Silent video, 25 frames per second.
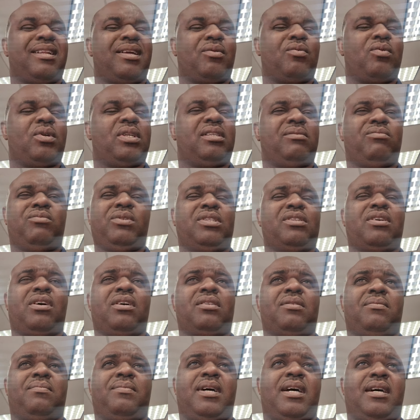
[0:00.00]
like we
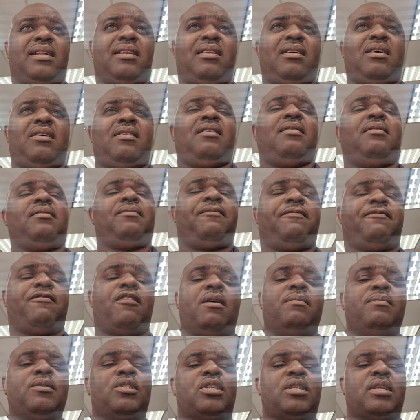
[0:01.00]
talked about, a
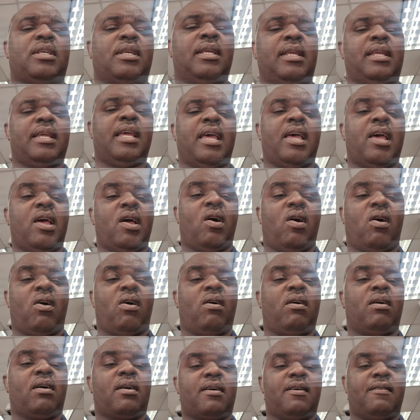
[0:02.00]
pharmacy
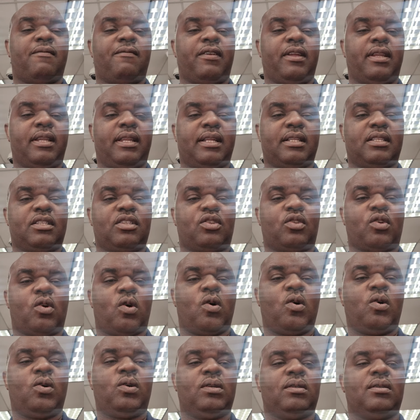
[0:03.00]
or a convenience
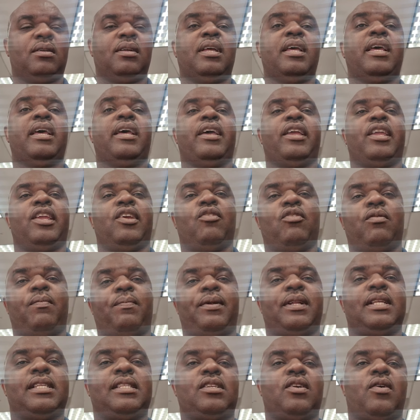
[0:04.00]
store. You will
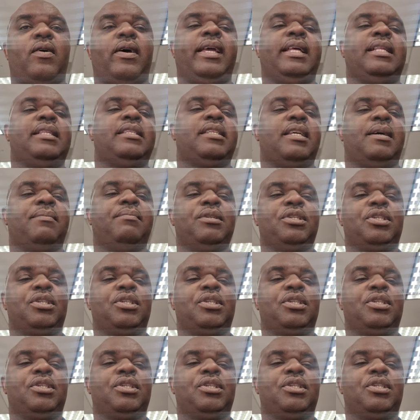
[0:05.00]
place your ATM